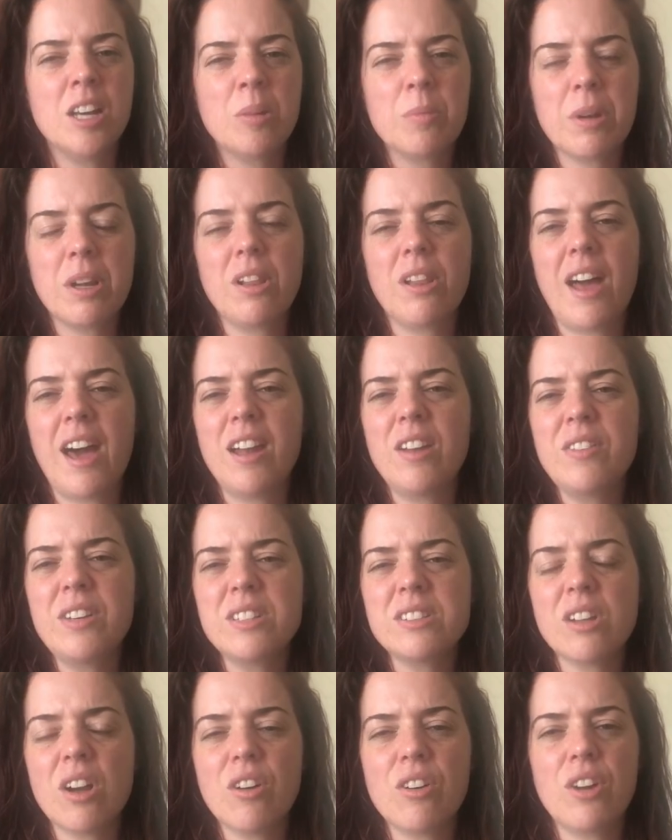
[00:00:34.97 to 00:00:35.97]
But a lot of
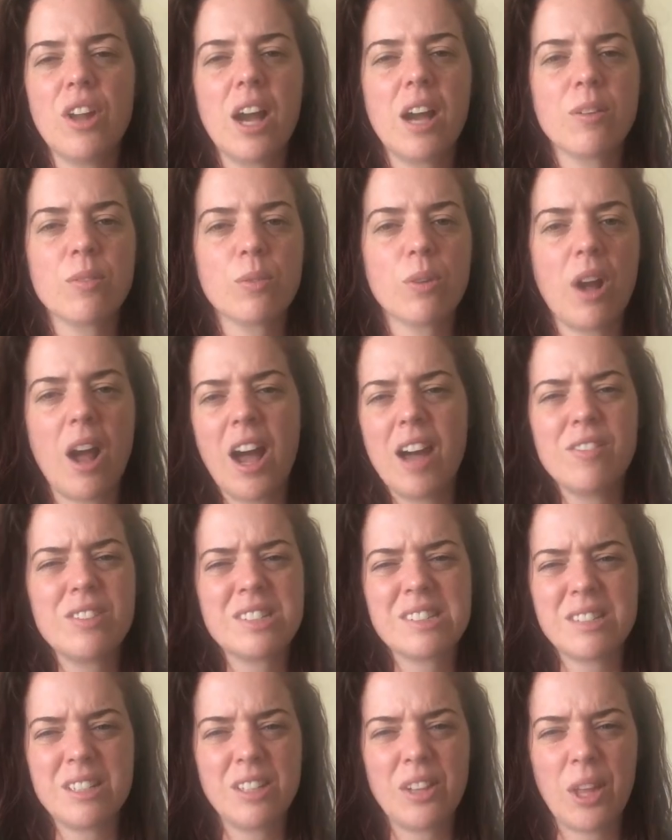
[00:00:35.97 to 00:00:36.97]
us are not
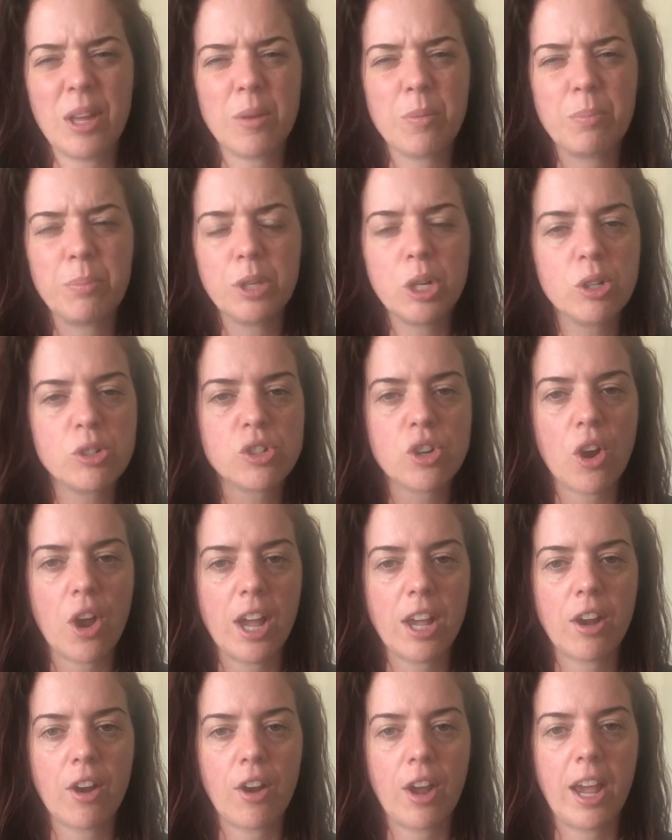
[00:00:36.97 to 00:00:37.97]
obviously like blow
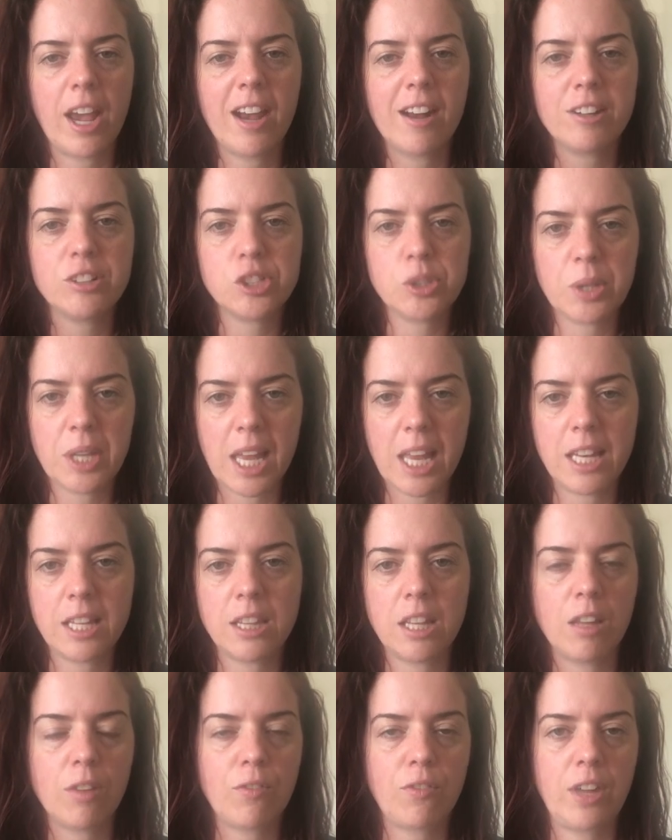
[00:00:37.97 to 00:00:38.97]
drying our hair, doing
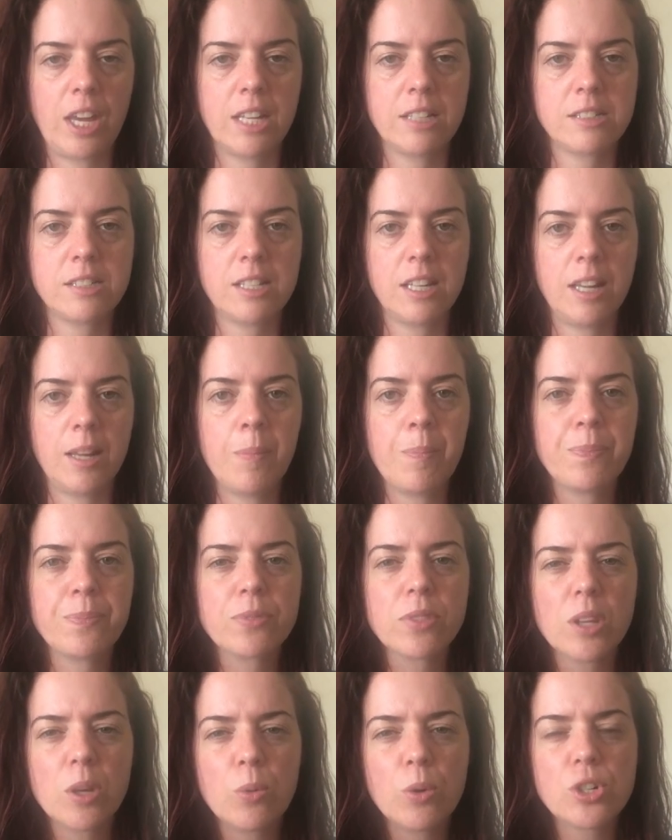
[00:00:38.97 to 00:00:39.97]
anything fancy.
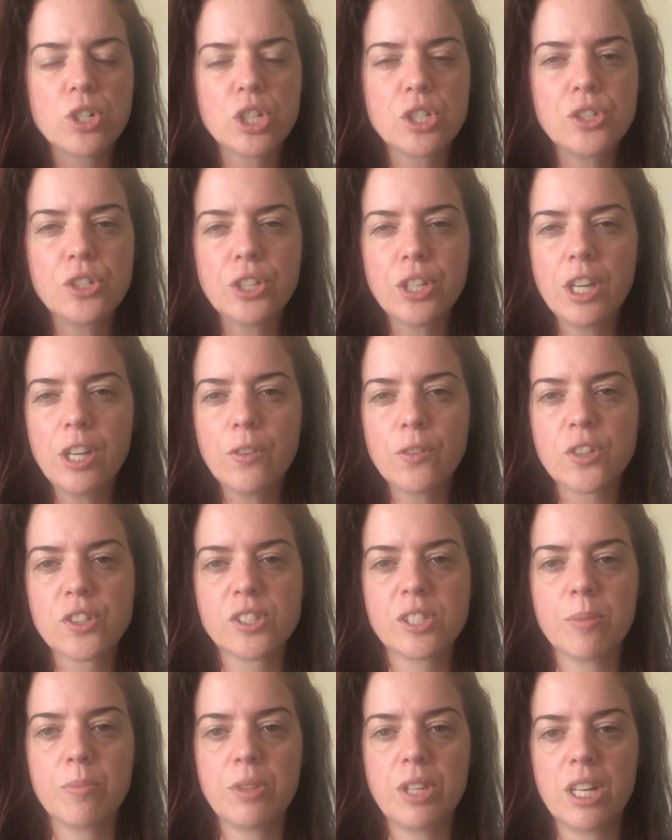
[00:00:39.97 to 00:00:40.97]
We're just looking for
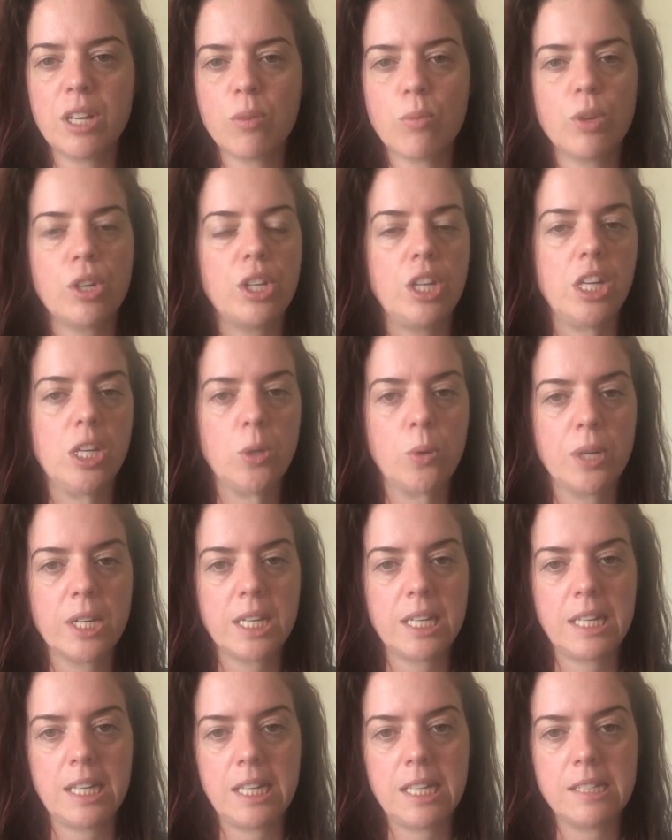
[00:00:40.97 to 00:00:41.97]
something really quick
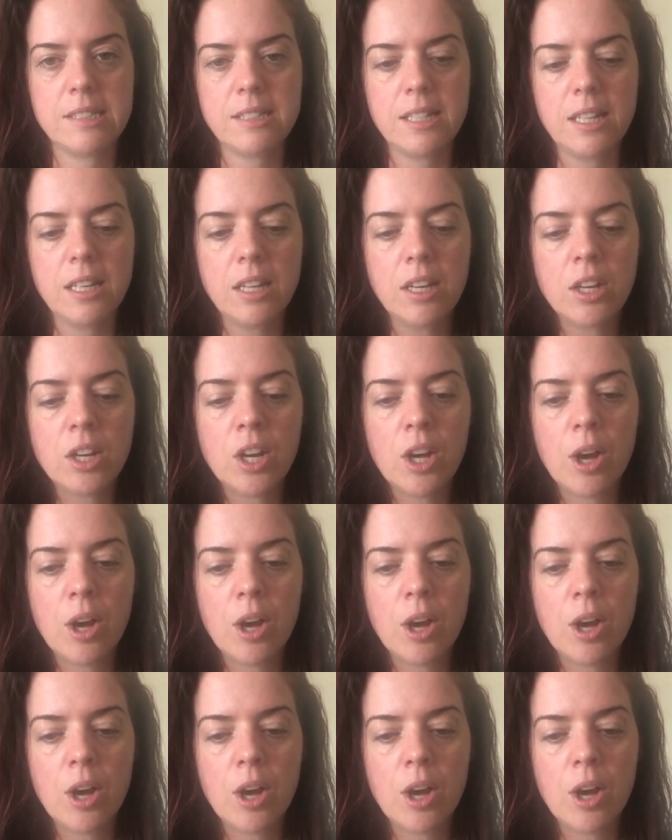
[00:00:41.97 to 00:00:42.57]
and easy.